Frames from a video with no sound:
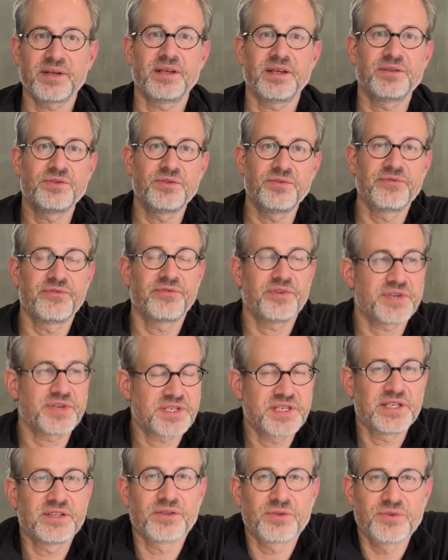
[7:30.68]
you first
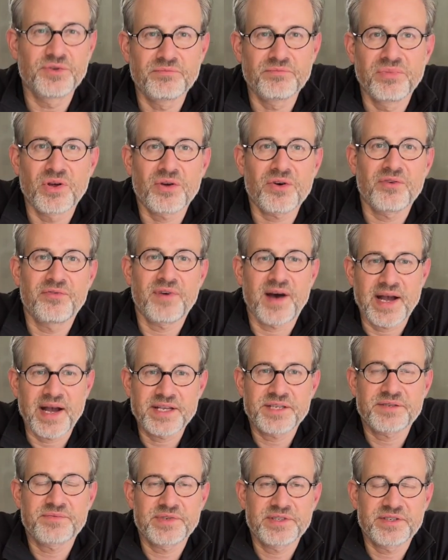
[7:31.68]
need a good block of
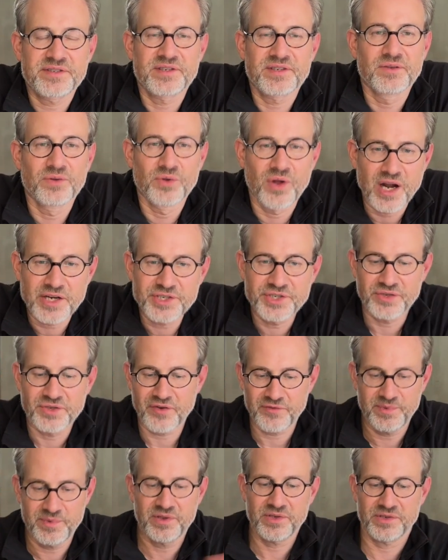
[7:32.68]
ice, which is large
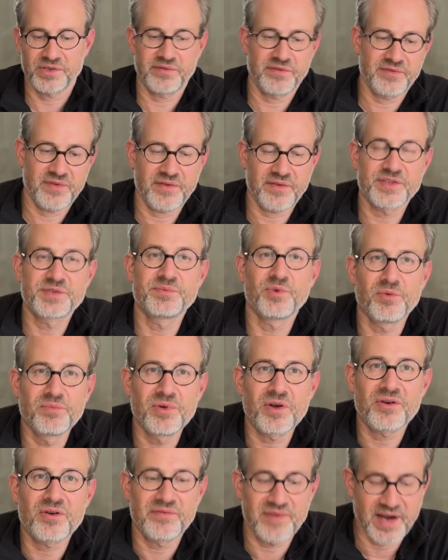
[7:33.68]
enough, because if you have a small
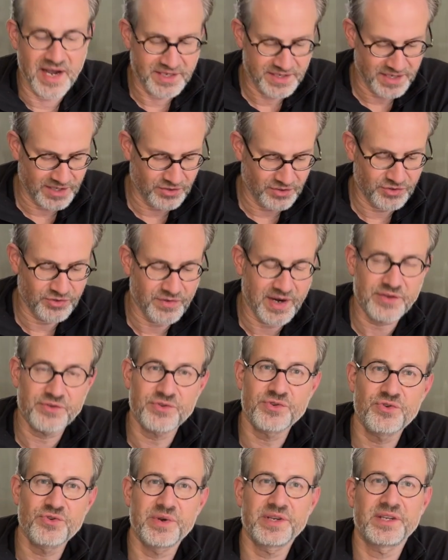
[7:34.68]
block of ice and you try to
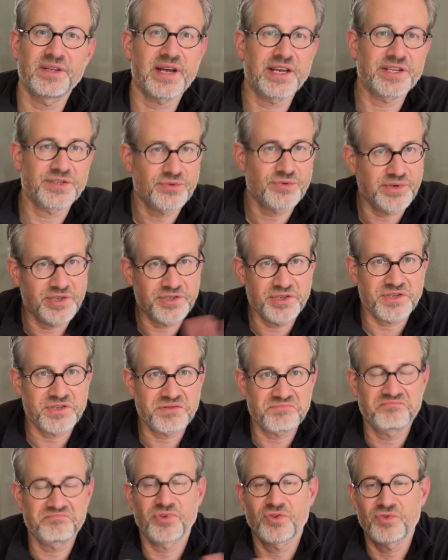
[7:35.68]
screw in an ice screw, it
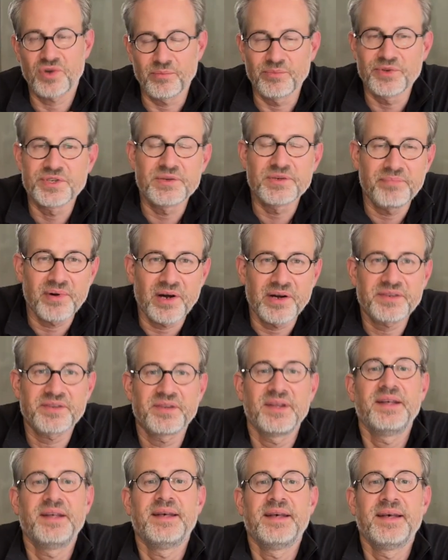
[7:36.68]
just crumbles apart.
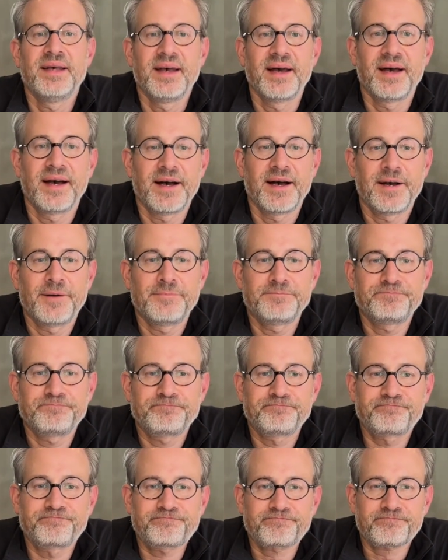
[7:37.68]

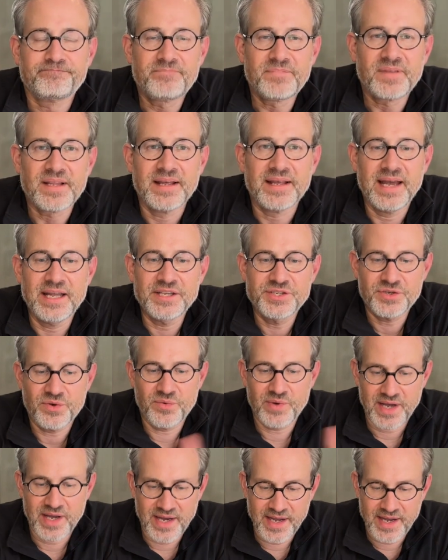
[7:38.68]
And
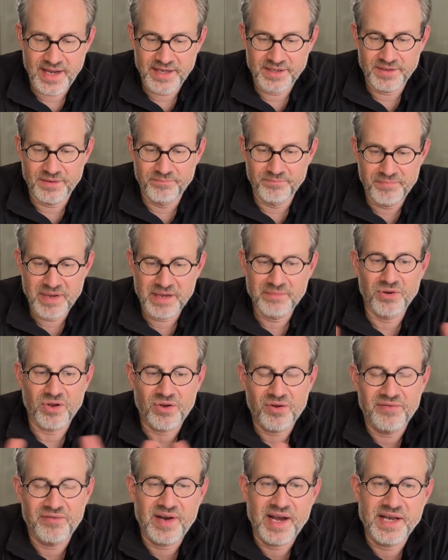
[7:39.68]
so I had a big
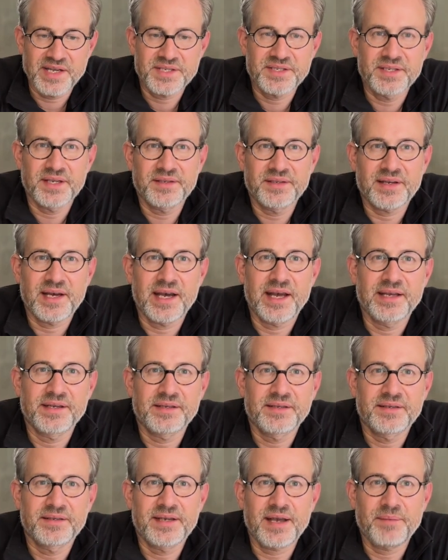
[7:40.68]
block of ice that I
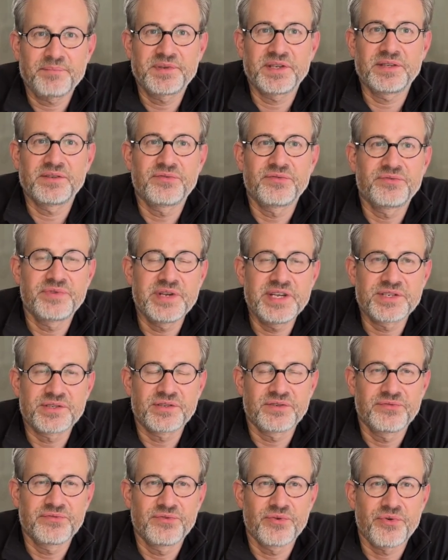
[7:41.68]
kept in the
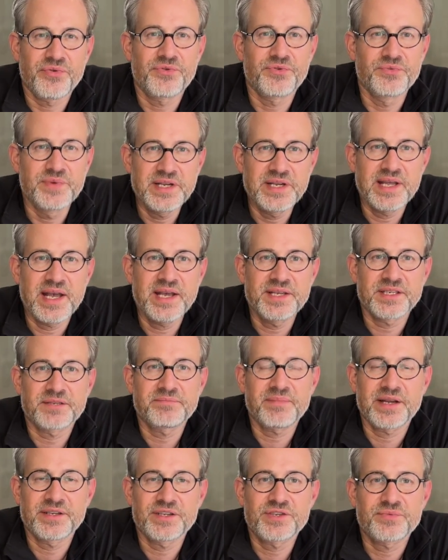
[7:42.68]
freezer for 3 days at
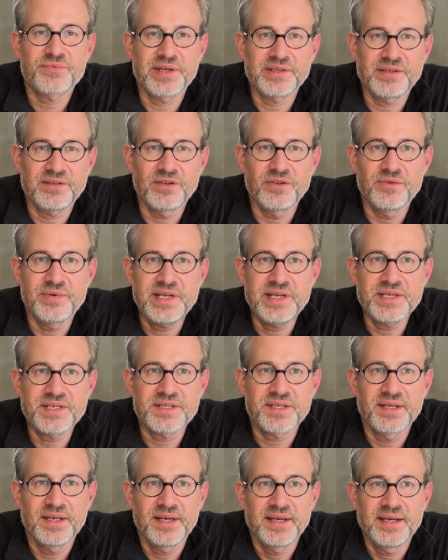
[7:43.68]
minus 20
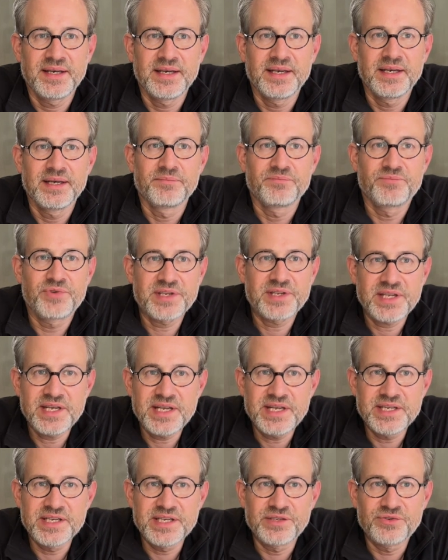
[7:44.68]
degrees. Pretty
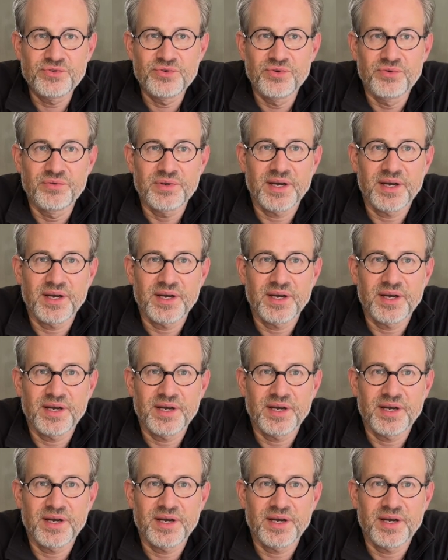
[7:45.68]
easy to